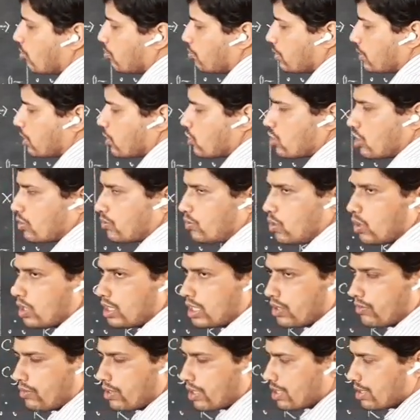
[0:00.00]
components of
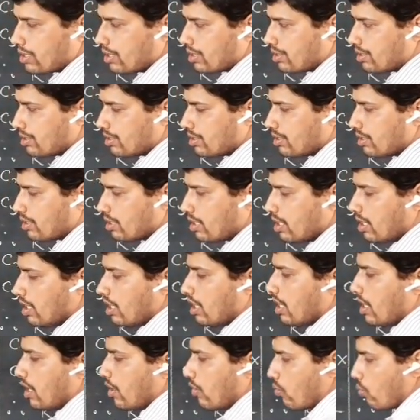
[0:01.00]
all the vectors.
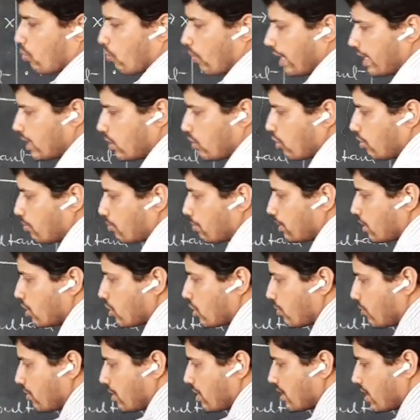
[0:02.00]
Y
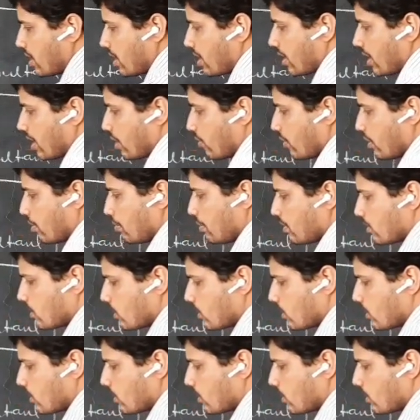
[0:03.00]
component of resultant will